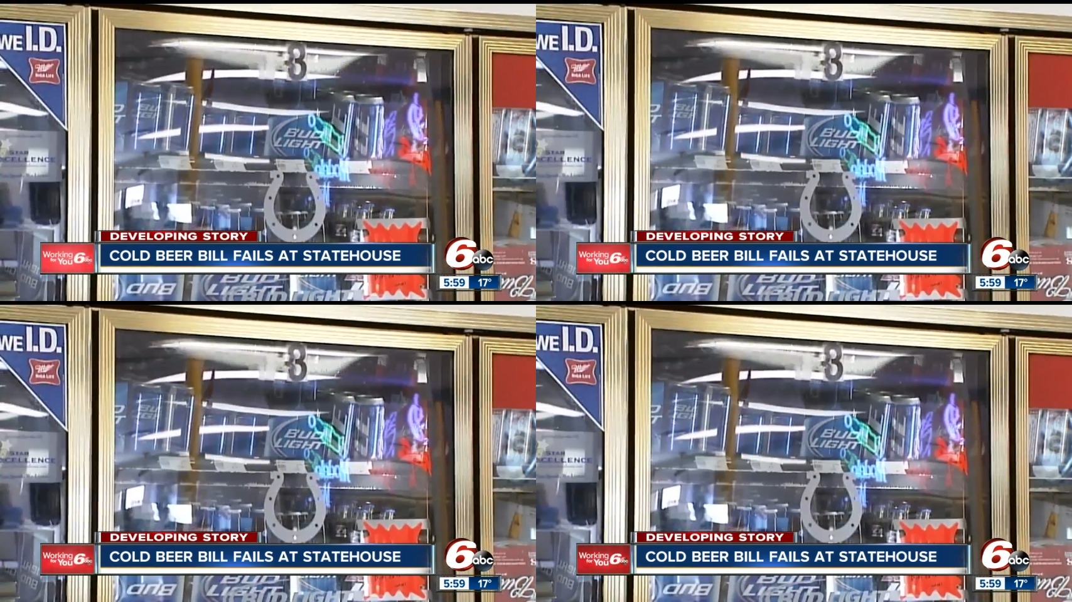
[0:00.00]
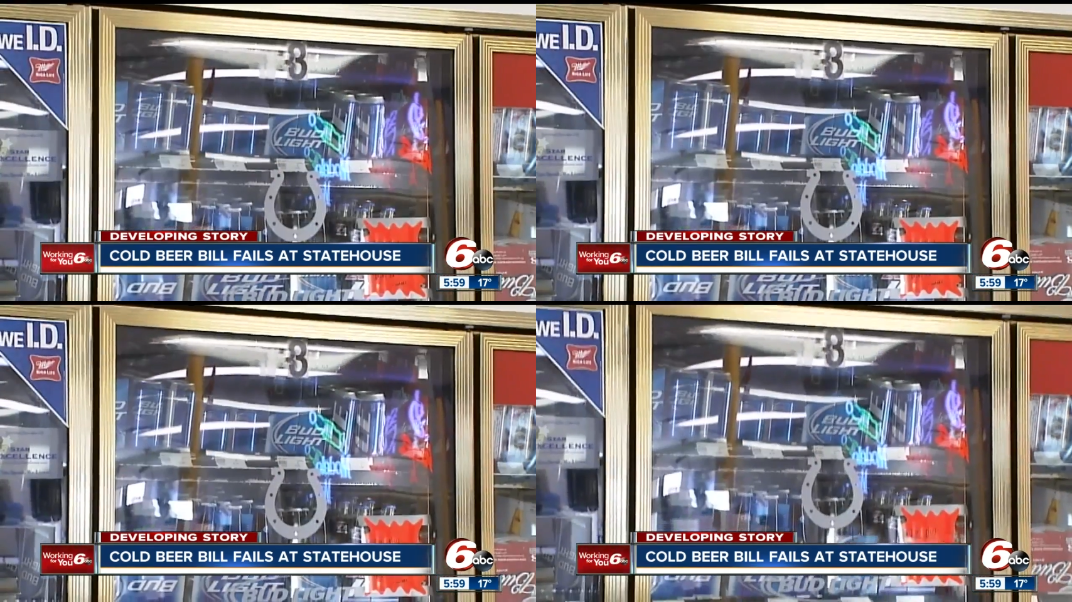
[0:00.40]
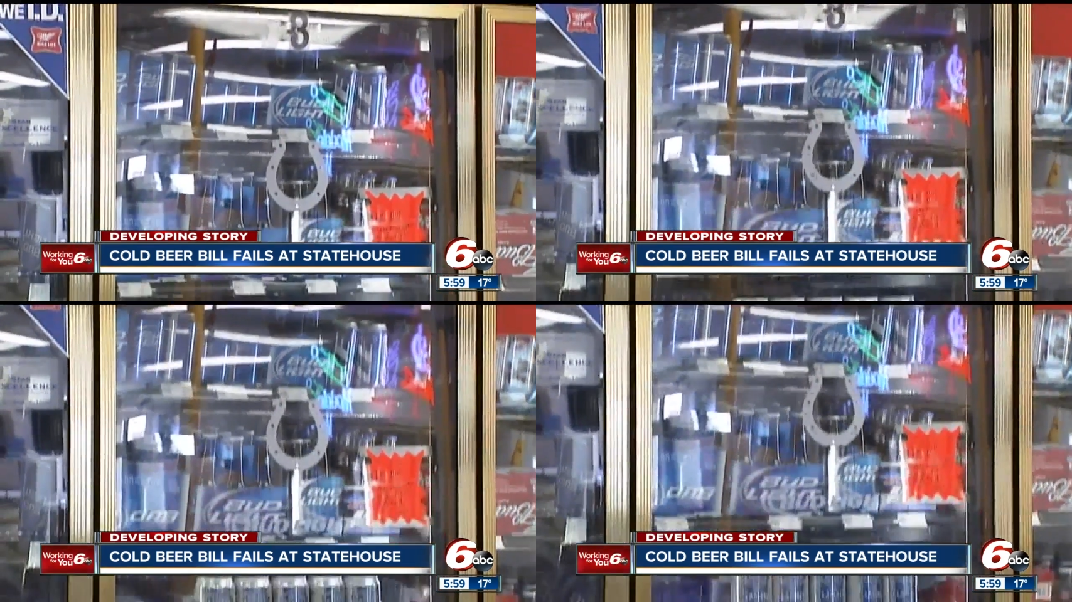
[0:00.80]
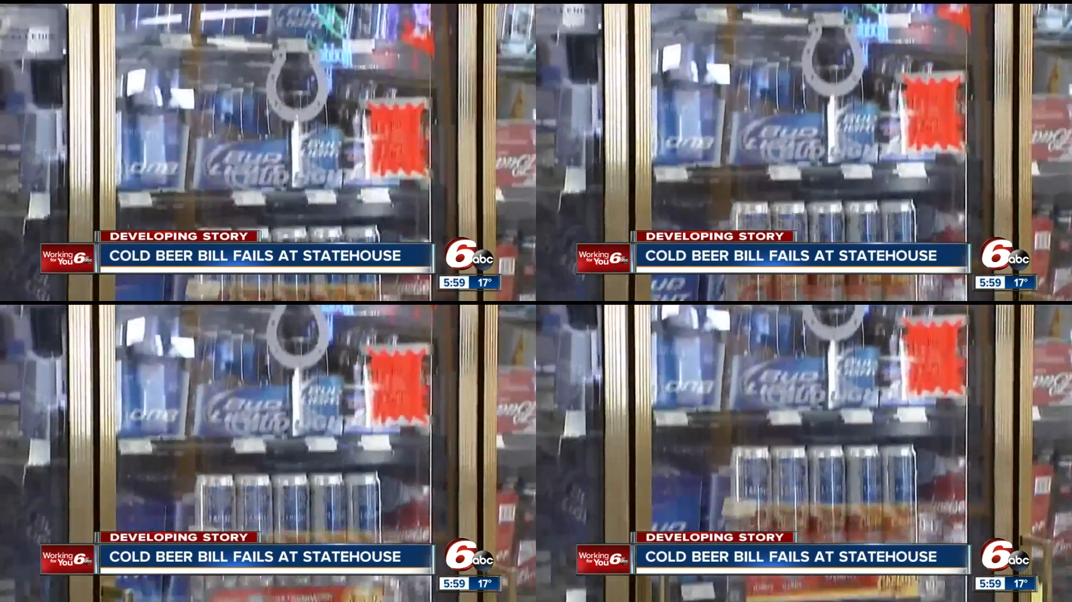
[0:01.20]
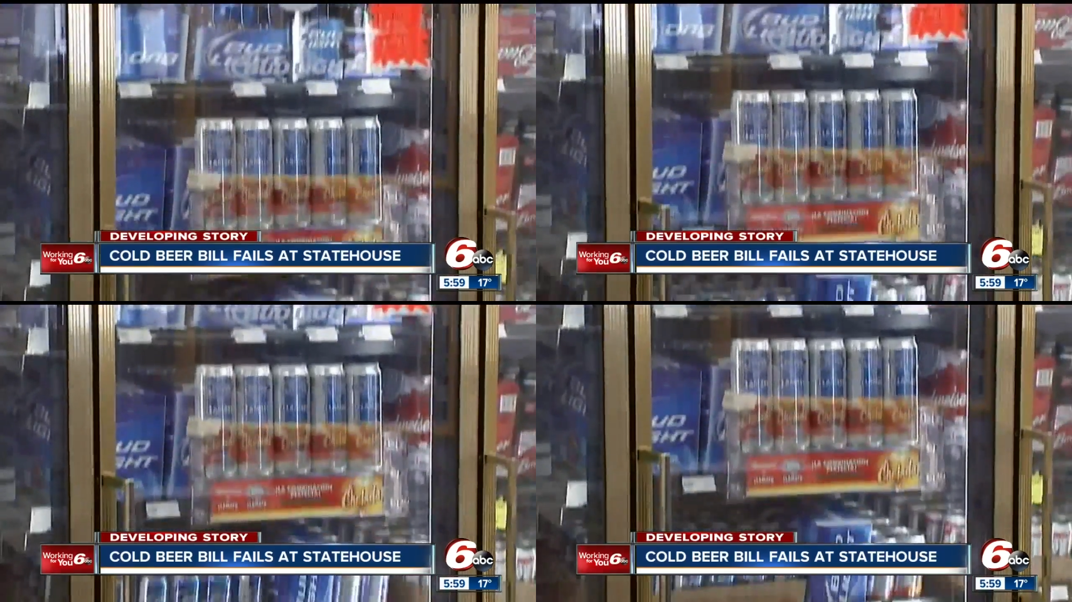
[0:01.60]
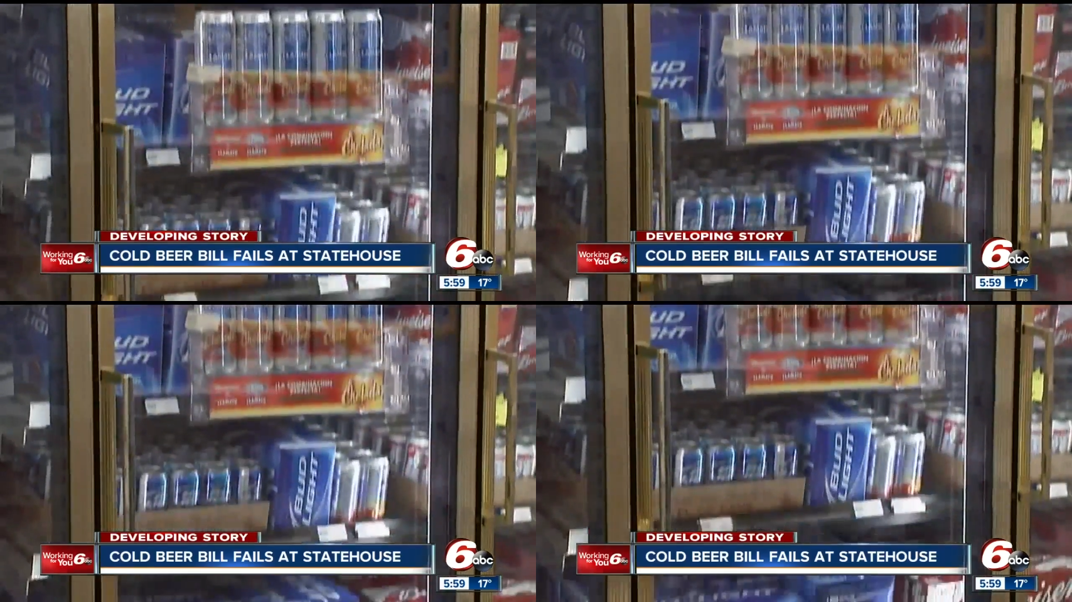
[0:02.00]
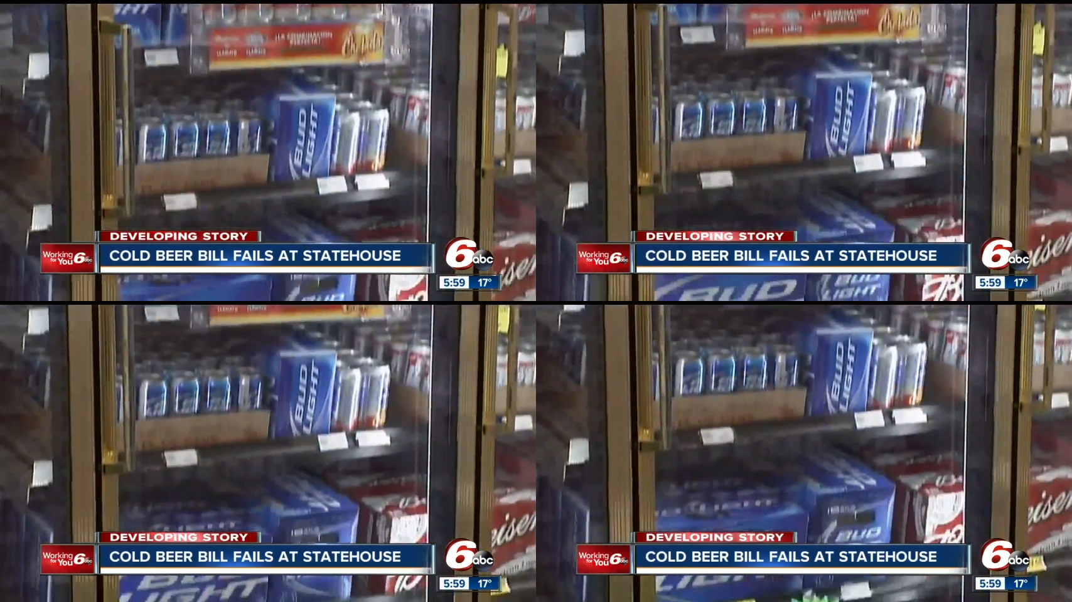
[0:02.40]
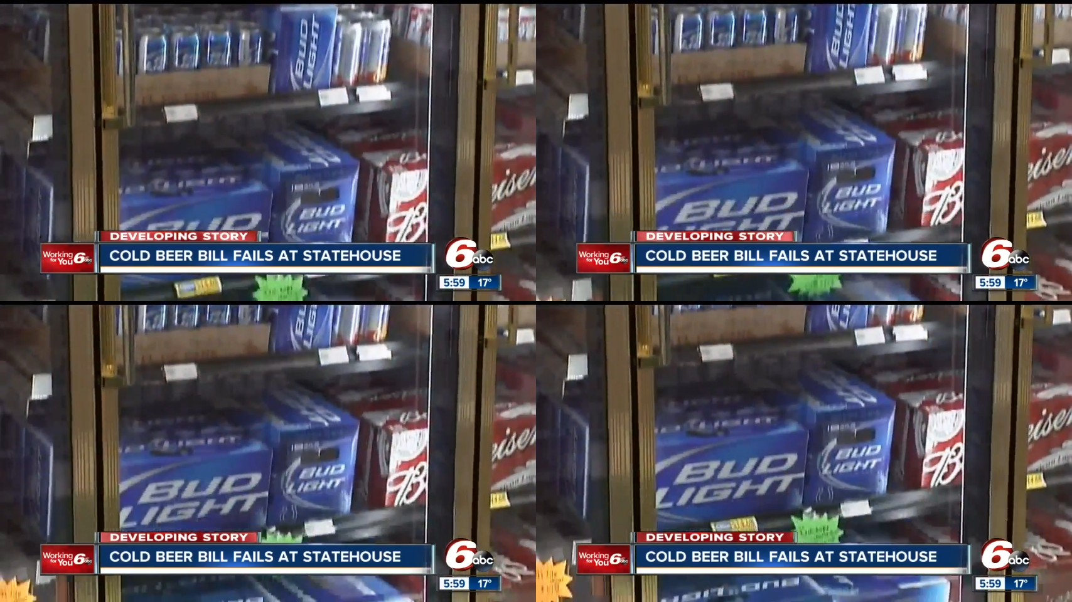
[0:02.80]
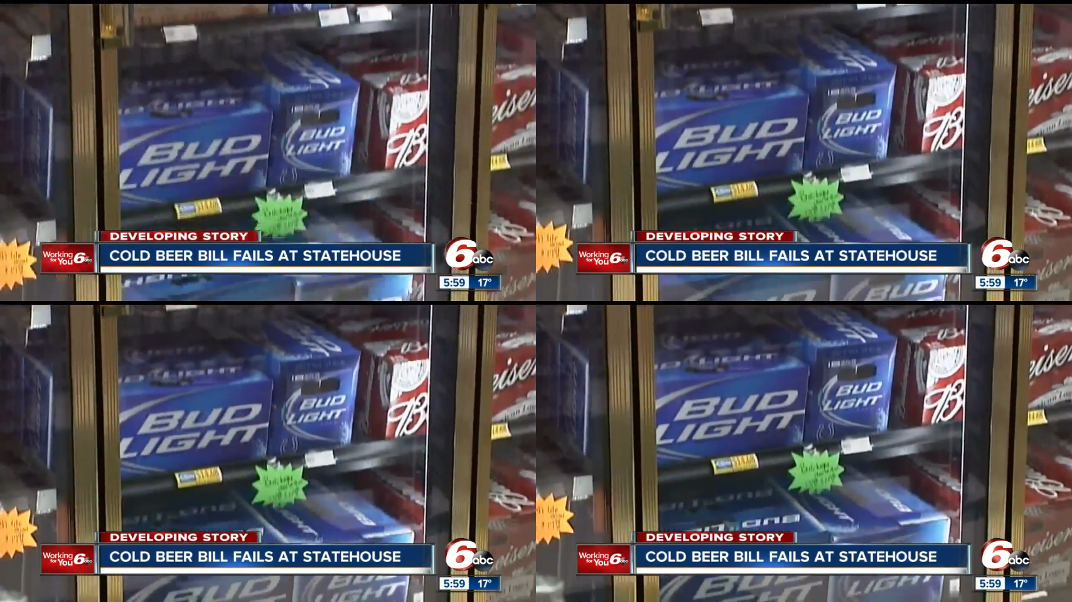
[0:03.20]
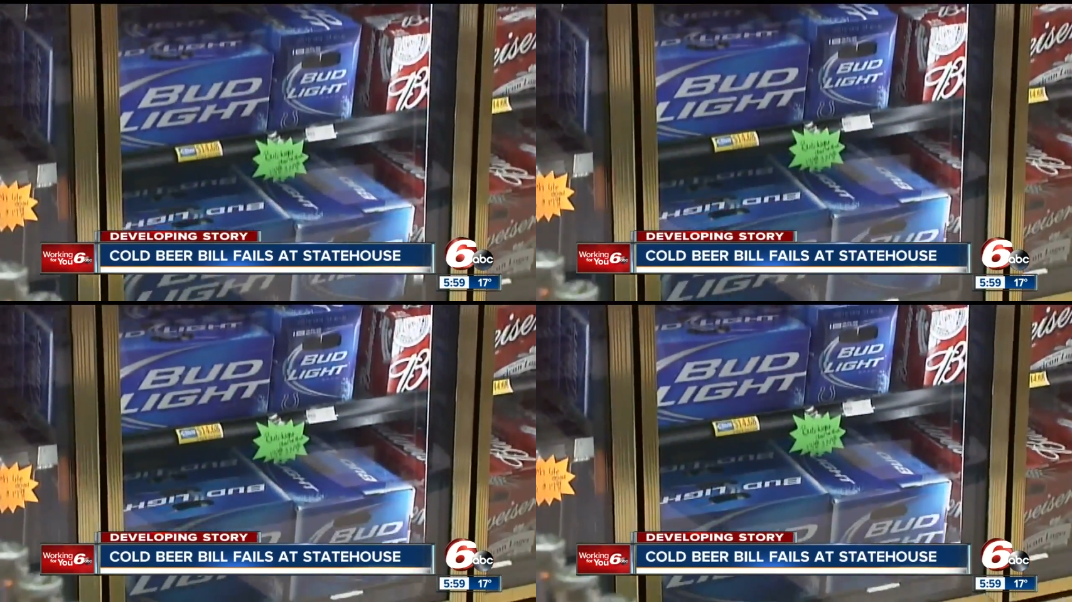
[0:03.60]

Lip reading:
(no speaker visible)